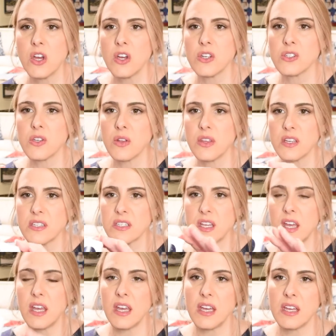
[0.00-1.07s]
So this
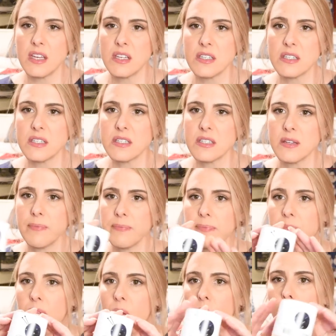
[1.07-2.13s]
is
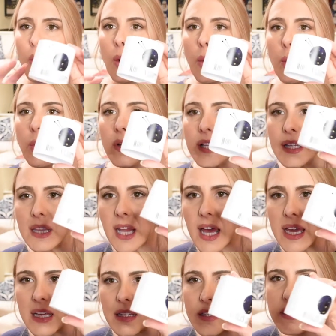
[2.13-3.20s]
Woolen
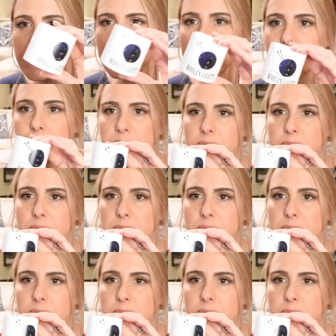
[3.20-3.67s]
Lights.